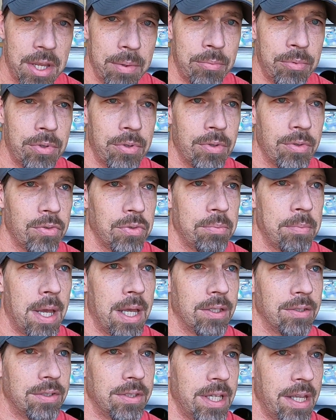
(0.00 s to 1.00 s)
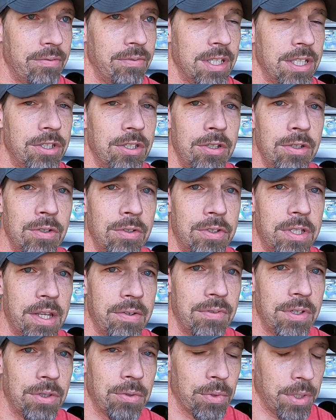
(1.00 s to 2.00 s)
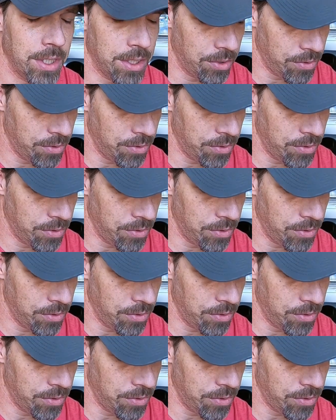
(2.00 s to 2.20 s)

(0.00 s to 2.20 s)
temperature was about 72, 73